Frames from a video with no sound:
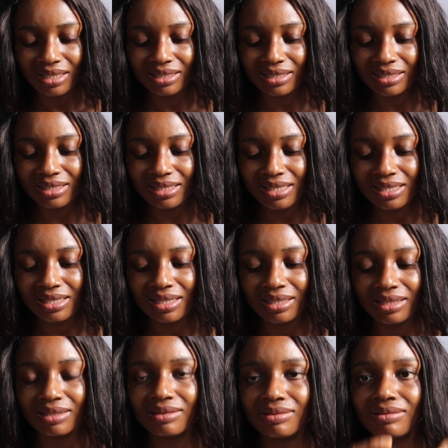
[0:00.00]
this
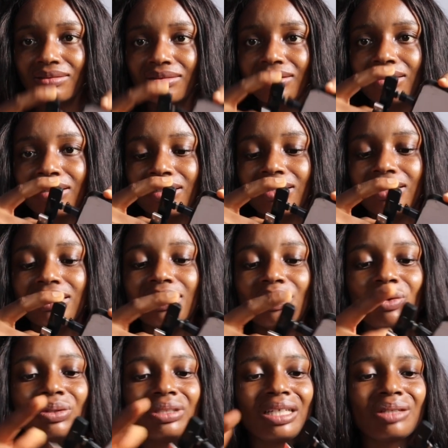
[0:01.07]
thing, the
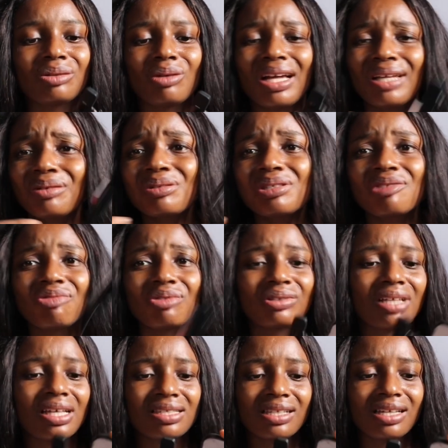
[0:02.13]
connector. I don't even
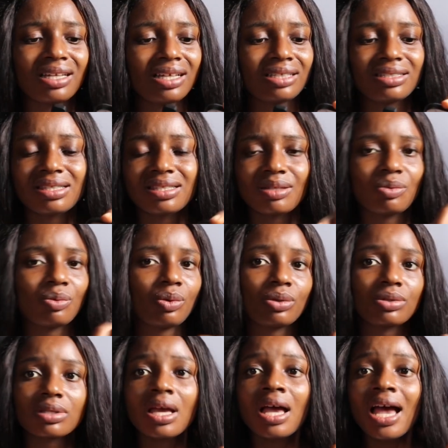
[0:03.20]
understand how this thing
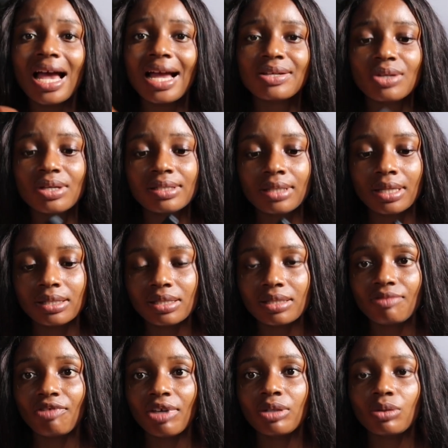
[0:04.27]
works. I just sent the
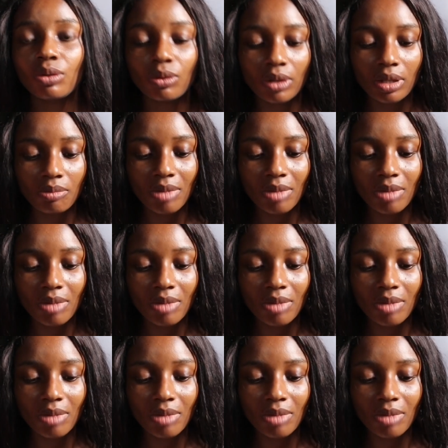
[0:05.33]
vendor a